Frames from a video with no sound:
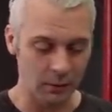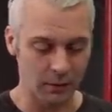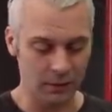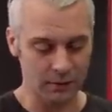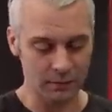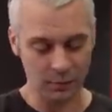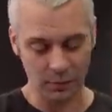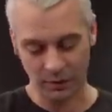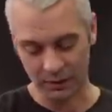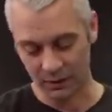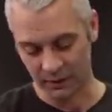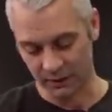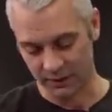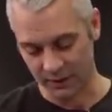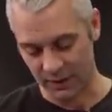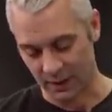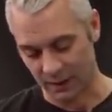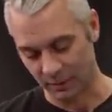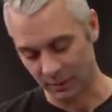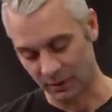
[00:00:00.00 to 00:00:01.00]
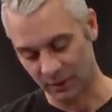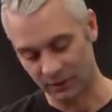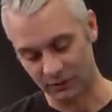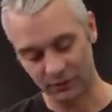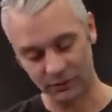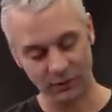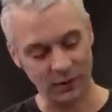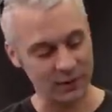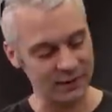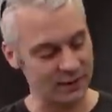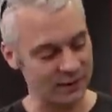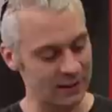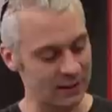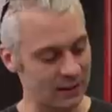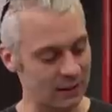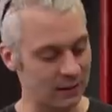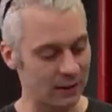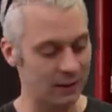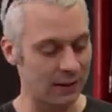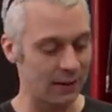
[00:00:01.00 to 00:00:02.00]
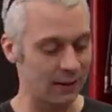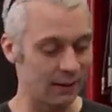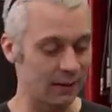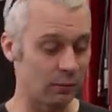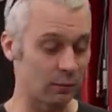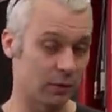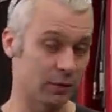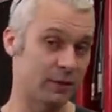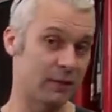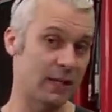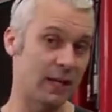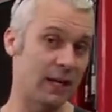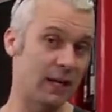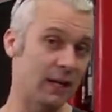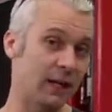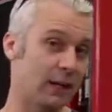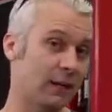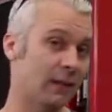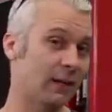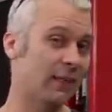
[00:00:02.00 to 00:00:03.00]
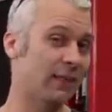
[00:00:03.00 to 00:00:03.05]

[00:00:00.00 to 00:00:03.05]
Go ahead and put it on the top and the front here, and then we'll sand it.